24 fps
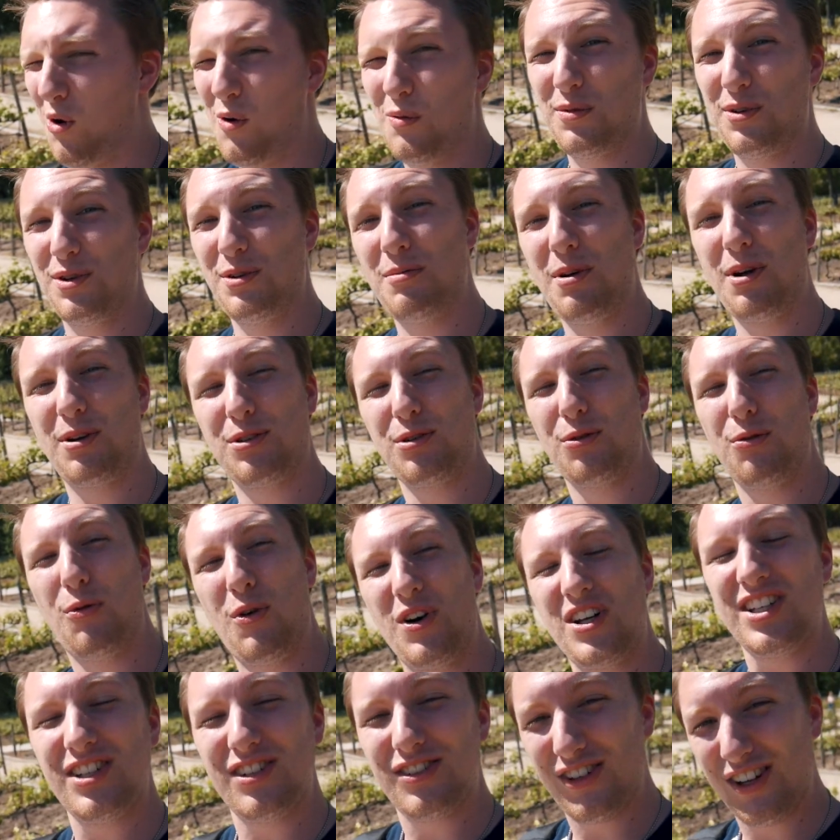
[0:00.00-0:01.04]
home to about
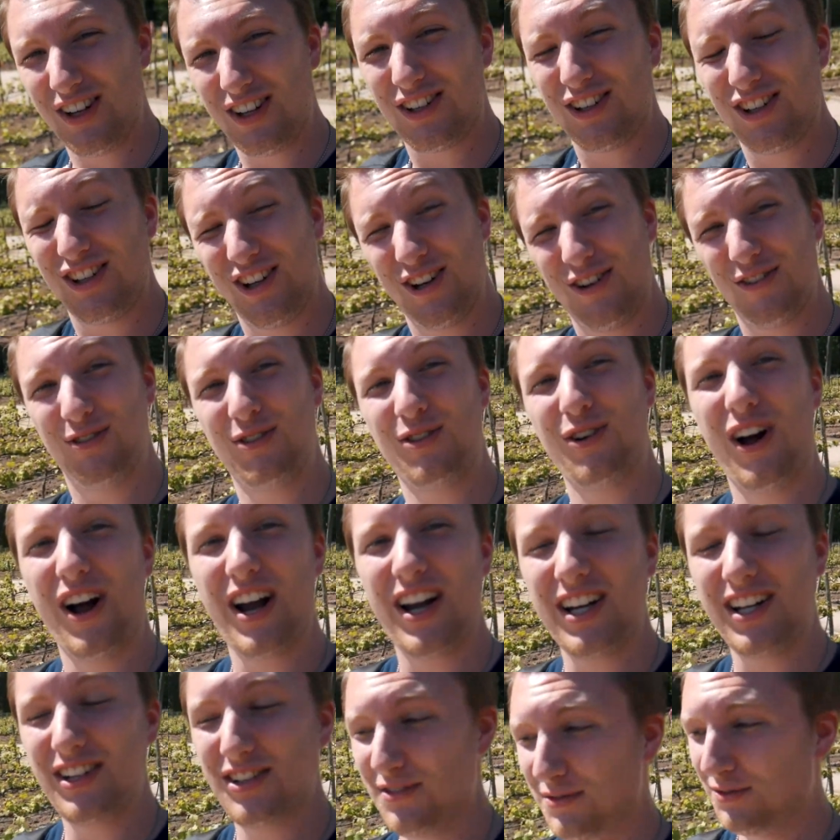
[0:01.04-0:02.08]
26
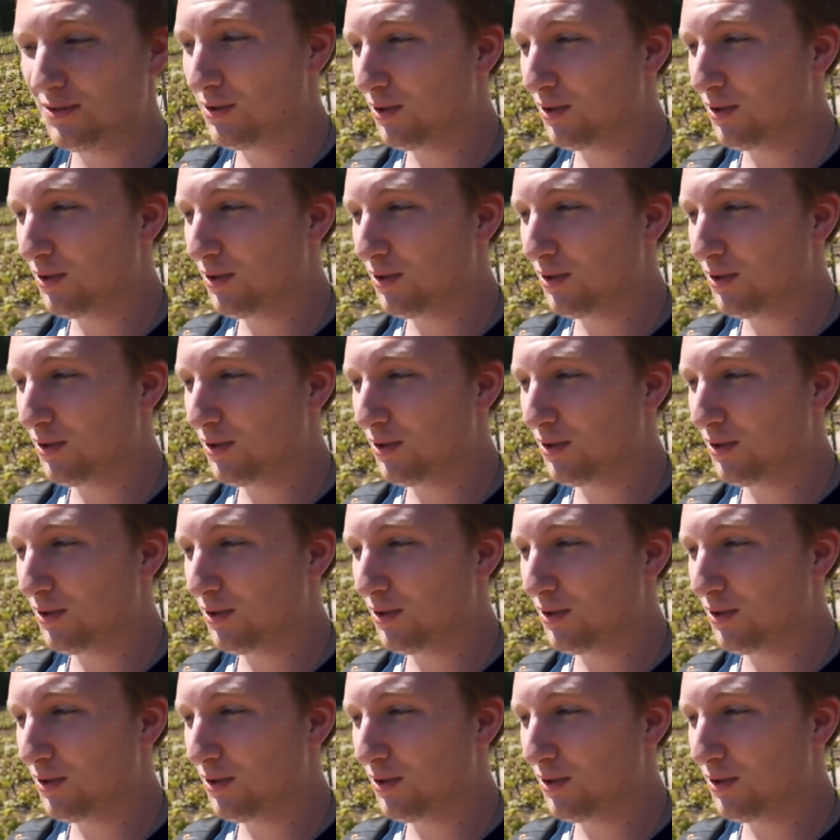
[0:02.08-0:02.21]
varieties of